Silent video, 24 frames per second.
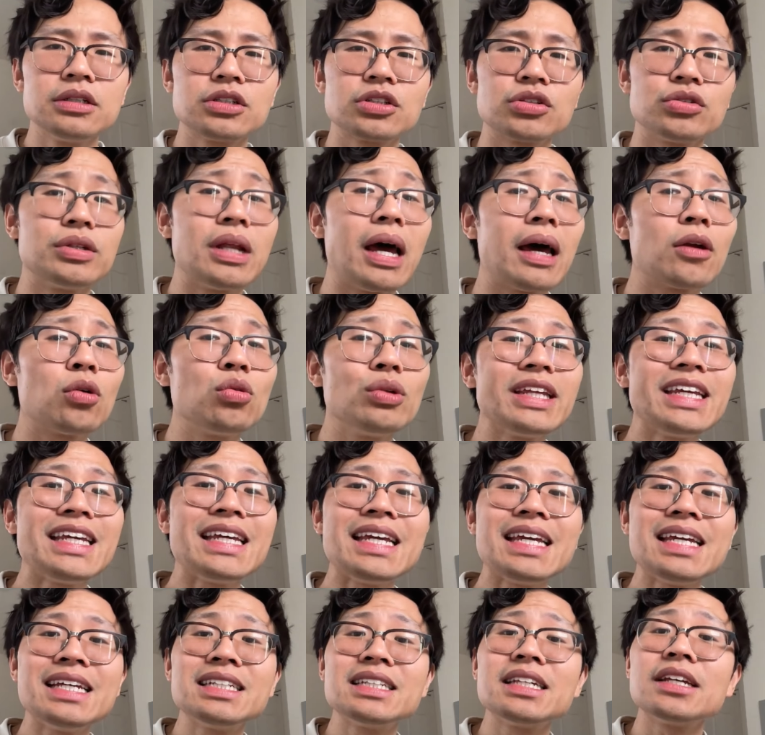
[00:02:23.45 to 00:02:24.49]
So not only
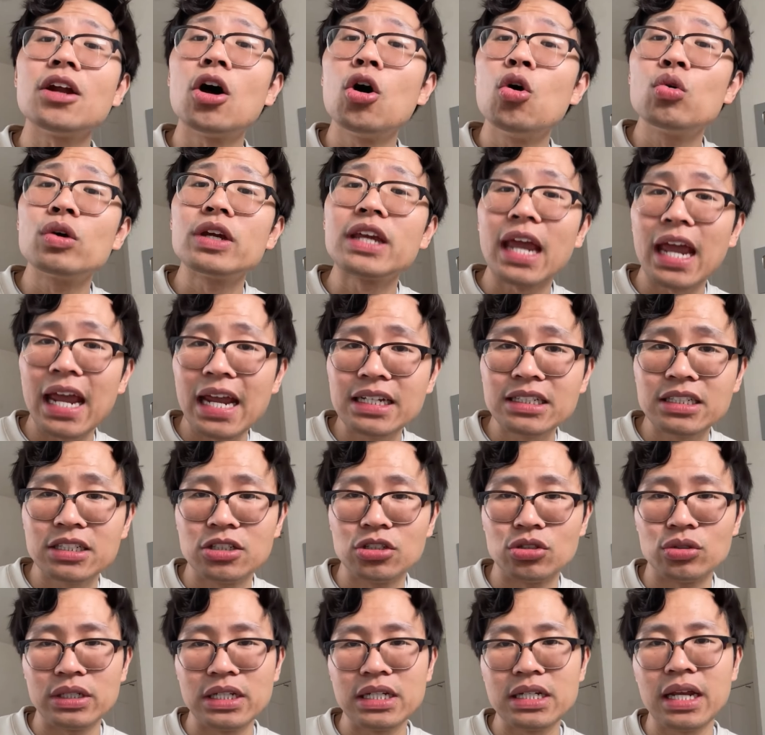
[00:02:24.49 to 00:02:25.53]
is it okay to
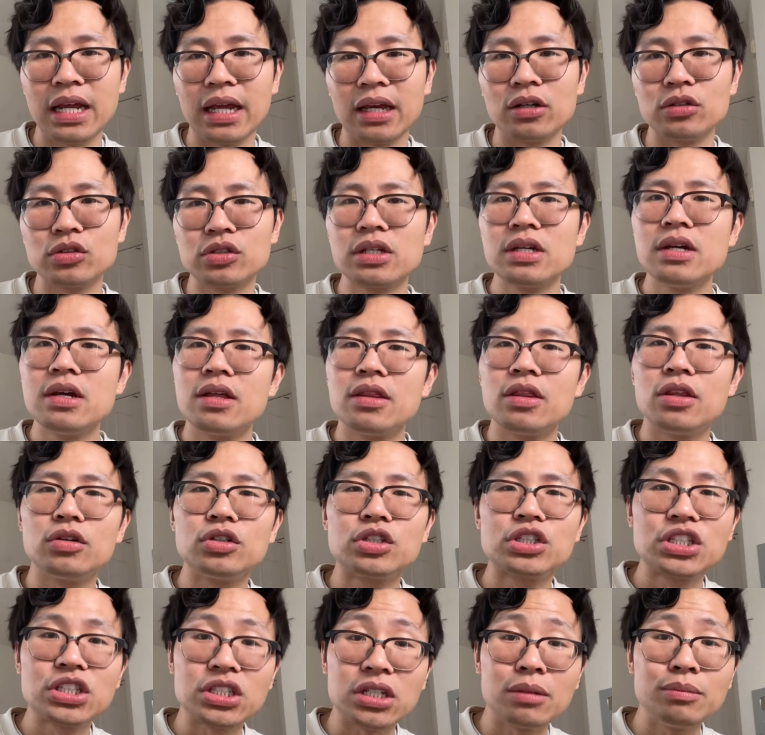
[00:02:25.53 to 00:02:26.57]
do inhales,
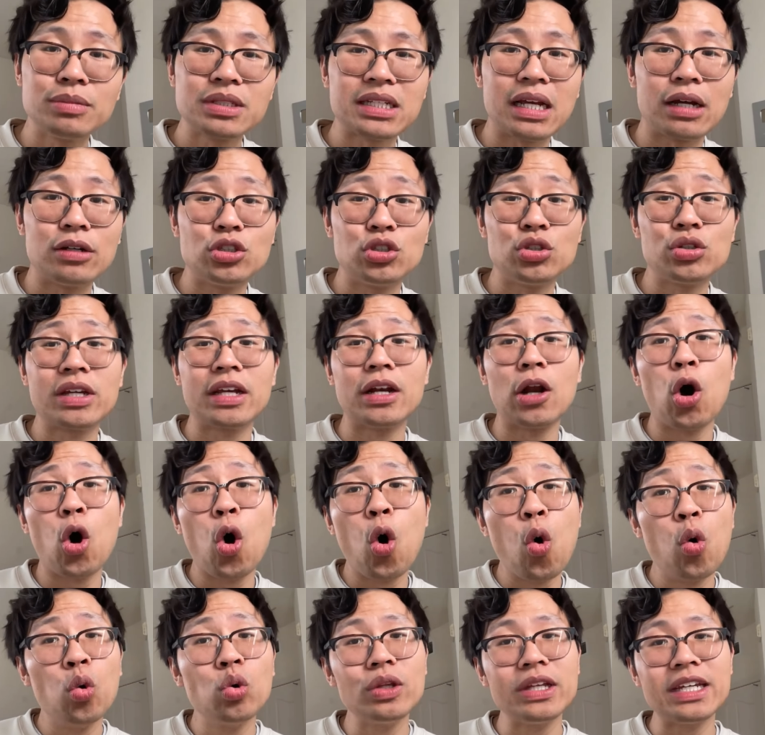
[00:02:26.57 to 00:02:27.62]
there's some sounds you can
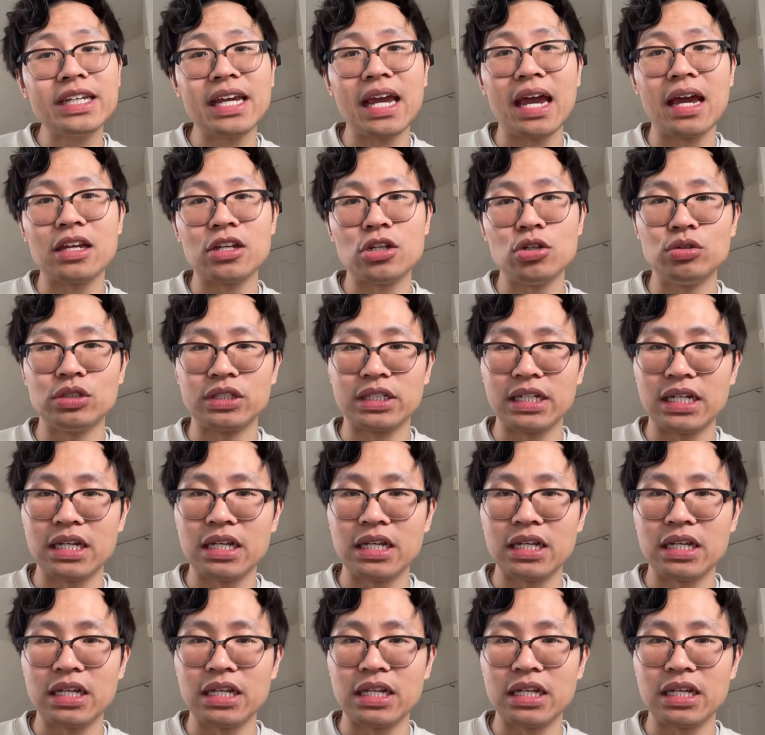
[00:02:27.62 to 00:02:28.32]
only get using